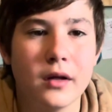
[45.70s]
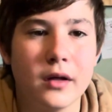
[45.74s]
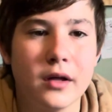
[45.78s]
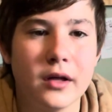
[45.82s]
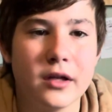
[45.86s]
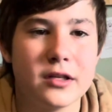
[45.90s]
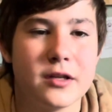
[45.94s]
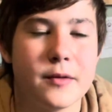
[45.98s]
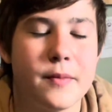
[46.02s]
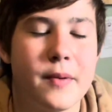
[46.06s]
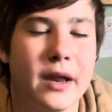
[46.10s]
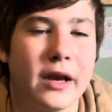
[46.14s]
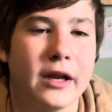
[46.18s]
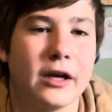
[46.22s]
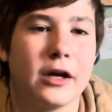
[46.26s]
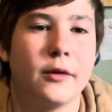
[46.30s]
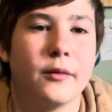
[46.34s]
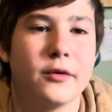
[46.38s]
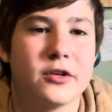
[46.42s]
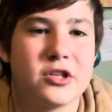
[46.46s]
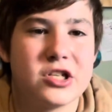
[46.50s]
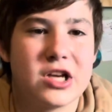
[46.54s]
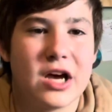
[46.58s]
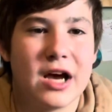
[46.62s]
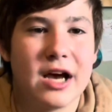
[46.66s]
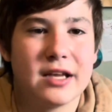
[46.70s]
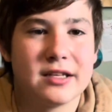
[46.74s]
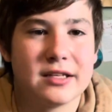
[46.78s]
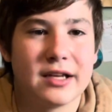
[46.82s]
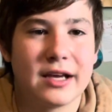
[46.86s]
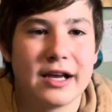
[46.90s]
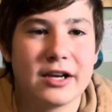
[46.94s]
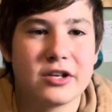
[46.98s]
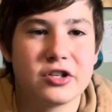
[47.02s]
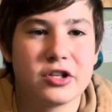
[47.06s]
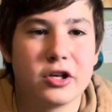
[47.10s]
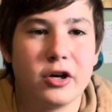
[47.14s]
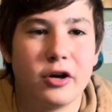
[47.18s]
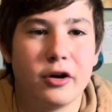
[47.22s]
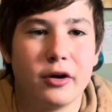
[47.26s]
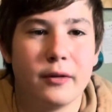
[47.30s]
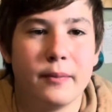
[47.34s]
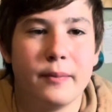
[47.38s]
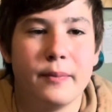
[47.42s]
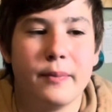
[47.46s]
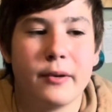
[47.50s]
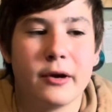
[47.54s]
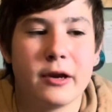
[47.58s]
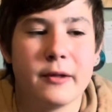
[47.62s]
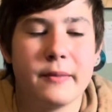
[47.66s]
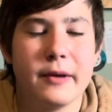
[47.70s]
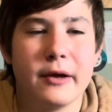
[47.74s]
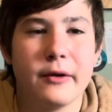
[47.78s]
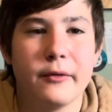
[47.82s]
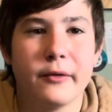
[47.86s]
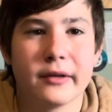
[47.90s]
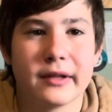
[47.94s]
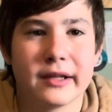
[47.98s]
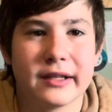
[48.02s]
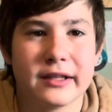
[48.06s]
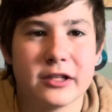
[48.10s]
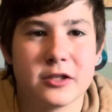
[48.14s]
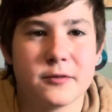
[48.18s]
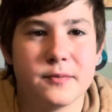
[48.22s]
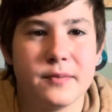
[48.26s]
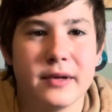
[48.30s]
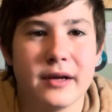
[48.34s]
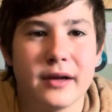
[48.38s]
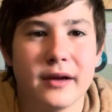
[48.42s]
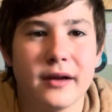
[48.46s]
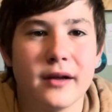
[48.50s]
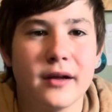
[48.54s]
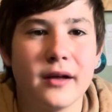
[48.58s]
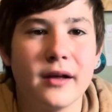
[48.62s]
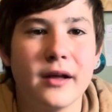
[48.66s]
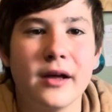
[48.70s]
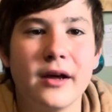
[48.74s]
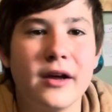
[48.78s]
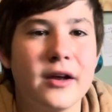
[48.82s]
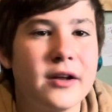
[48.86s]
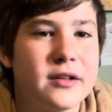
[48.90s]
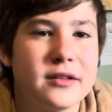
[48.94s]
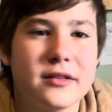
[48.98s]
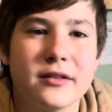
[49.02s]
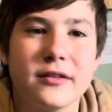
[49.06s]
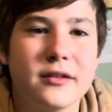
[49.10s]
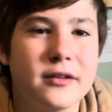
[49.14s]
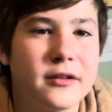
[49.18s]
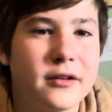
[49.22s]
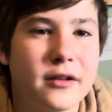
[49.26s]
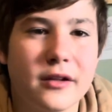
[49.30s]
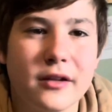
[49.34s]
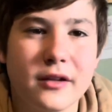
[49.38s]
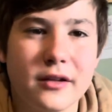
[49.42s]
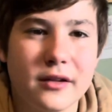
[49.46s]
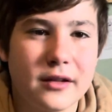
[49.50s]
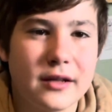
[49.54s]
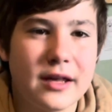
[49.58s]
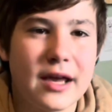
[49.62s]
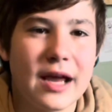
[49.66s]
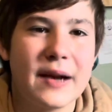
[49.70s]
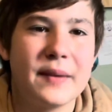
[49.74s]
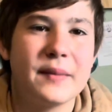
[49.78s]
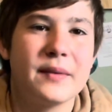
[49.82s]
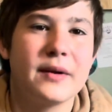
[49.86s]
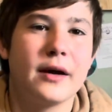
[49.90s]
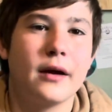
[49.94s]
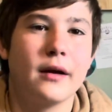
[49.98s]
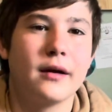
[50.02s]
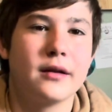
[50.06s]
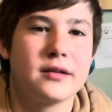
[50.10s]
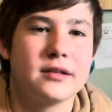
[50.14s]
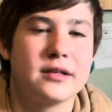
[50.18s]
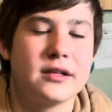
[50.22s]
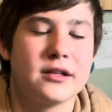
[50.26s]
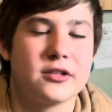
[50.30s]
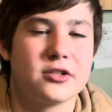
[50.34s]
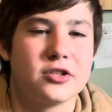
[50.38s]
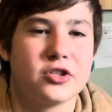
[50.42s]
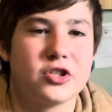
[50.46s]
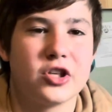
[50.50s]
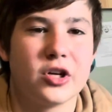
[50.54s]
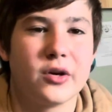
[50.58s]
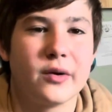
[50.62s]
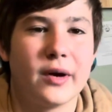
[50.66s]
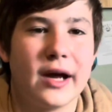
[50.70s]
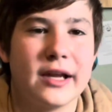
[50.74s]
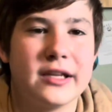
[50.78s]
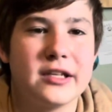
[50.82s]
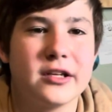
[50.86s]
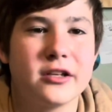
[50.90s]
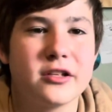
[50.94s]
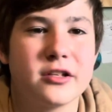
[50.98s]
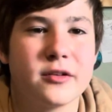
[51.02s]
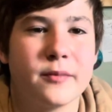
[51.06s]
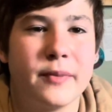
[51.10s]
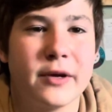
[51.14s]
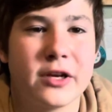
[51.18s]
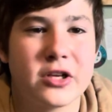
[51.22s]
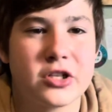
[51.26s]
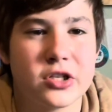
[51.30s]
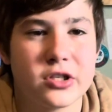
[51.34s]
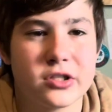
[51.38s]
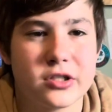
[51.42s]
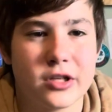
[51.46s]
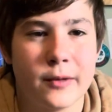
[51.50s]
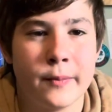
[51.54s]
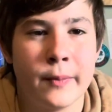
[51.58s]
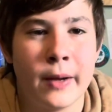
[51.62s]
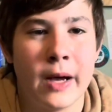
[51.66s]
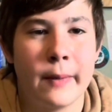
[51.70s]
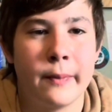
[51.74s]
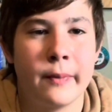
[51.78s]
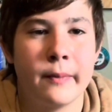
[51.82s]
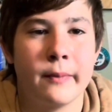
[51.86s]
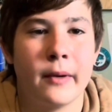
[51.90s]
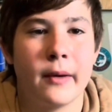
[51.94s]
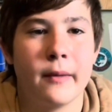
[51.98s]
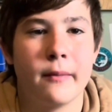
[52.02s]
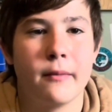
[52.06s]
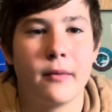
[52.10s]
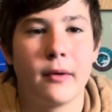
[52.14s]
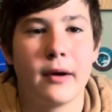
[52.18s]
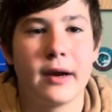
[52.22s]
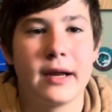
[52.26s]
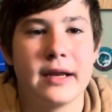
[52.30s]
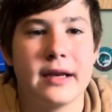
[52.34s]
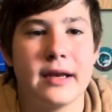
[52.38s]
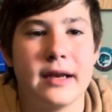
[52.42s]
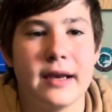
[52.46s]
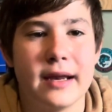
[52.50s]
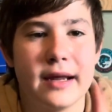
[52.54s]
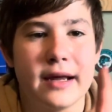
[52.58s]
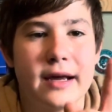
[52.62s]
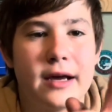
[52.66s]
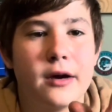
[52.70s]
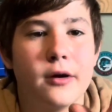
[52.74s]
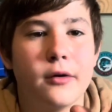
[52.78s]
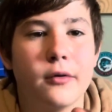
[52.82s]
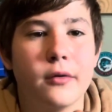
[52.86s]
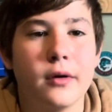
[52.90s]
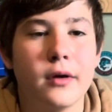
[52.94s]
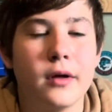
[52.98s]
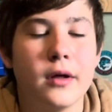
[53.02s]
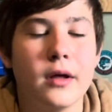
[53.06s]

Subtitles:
depending on which size. I actually caught a pretty big one, like this big. The camera honestly doesn't show it. I took some pictures. I'll pop them up right now.